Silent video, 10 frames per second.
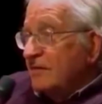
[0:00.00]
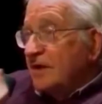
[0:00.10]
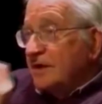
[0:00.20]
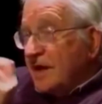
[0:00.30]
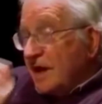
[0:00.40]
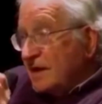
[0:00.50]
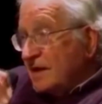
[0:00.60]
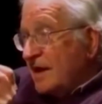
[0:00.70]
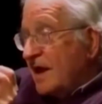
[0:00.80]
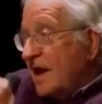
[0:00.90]
But
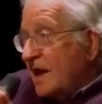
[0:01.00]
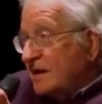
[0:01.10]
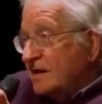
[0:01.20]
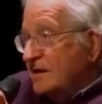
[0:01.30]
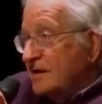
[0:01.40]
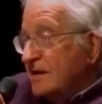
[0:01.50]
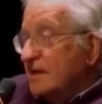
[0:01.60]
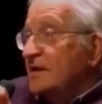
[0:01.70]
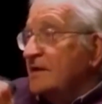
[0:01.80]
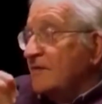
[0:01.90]
that act
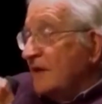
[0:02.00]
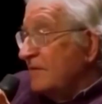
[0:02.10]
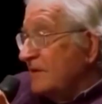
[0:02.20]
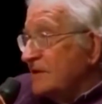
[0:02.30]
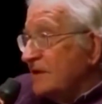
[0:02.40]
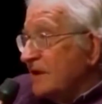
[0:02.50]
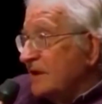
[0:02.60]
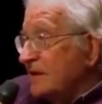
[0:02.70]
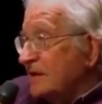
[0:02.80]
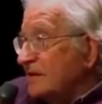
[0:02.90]
is very much
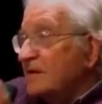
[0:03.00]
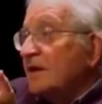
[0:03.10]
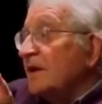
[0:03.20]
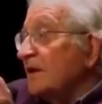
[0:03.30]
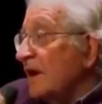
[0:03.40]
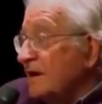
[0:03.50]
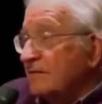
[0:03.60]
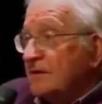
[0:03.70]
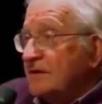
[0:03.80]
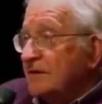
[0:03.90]
like learning a
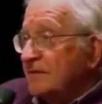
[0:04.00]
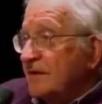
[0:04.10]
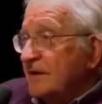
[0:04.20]
language,